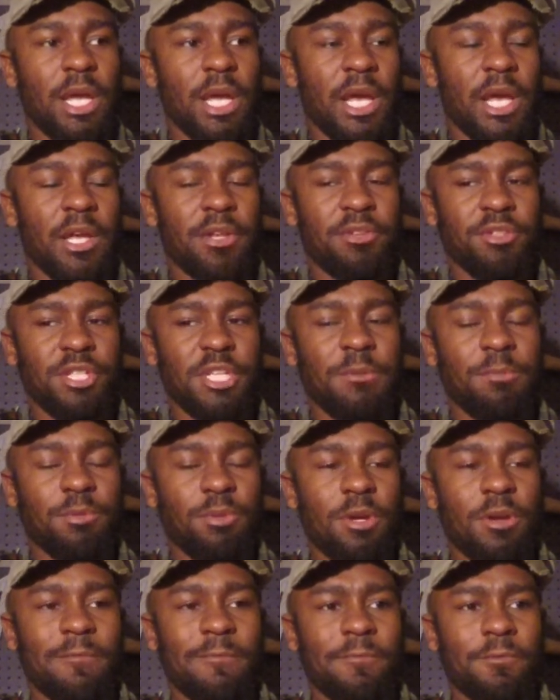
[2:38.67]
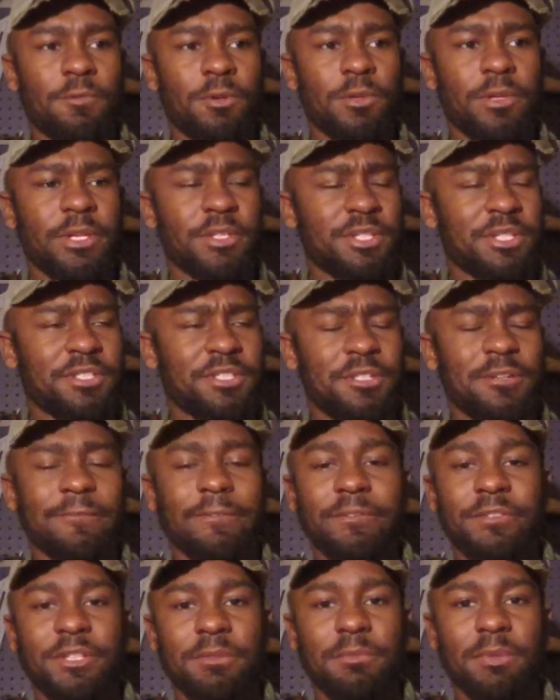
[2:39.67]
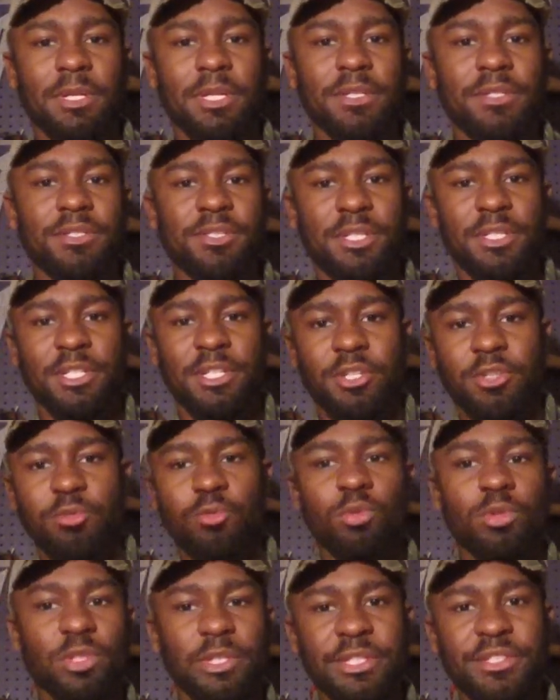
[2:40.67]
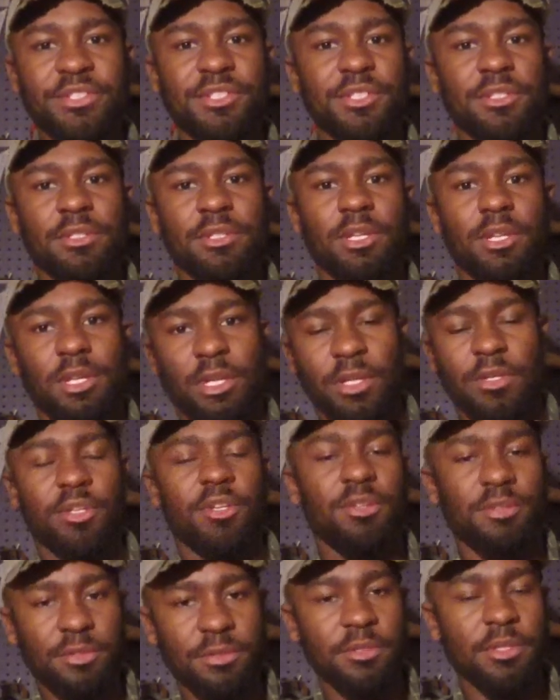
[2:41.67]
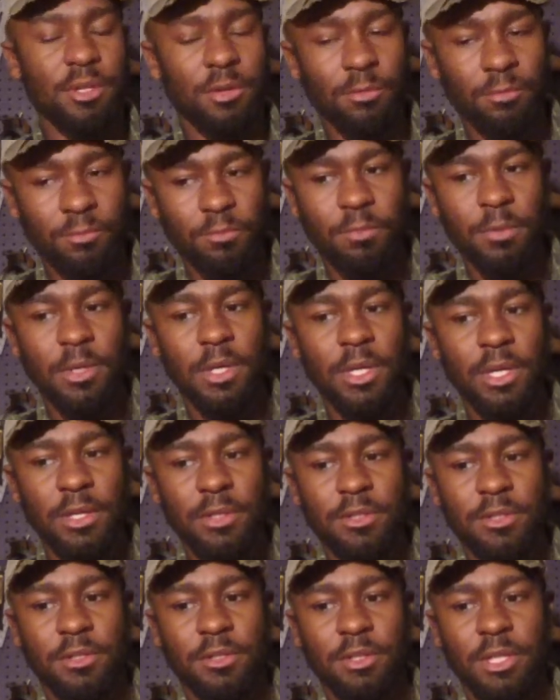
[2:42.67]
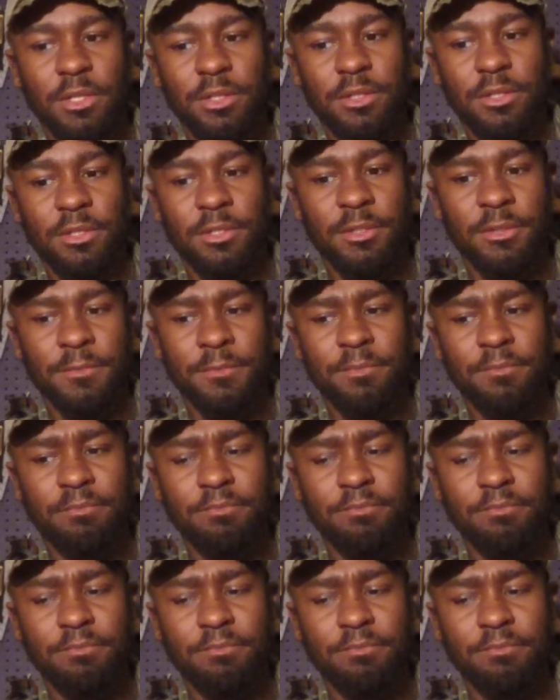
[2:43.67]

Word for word: and you keep it on for I think like 10 or 15 minutes, and then you release it, and then you you know to let the